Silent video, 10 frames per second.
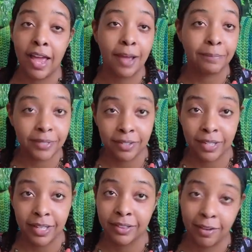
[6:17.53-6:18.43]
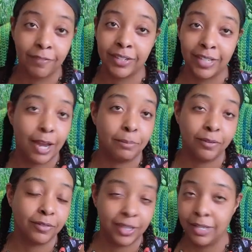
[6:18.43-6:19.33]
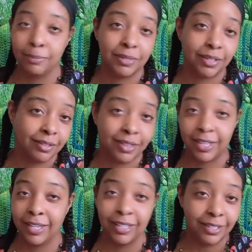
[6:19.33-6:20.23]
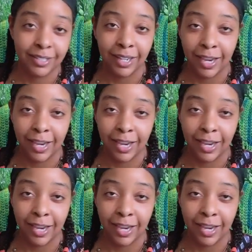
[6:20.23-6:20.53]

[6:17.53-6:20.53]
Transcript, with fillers: absolutely love camper themed things.